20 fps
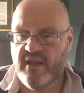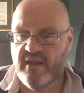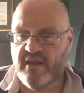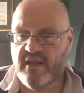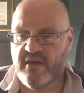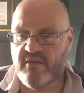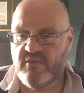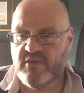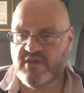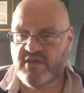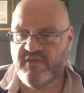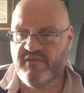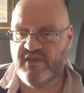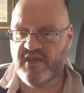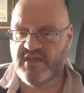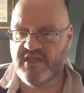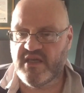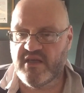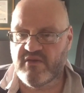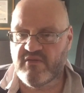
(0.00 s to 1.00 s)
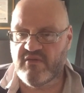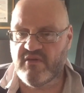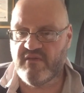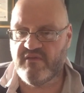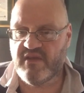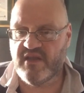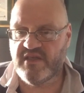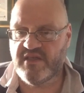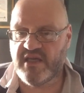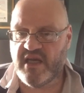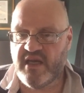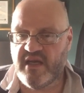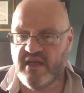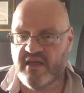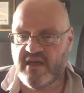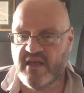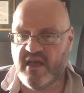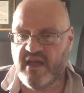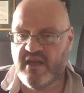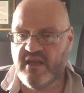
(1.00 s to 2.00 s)
that was of the children of the
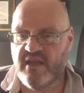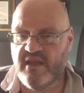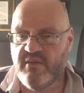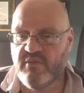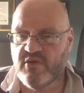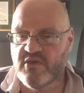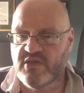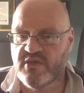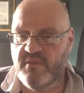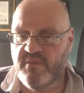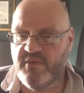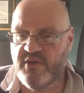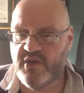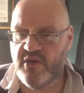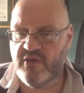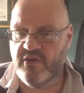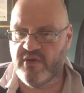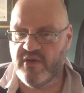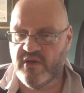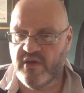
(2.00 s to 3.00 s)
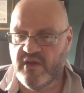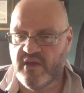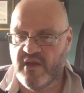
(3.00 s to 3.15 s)
giant, and they were subdued.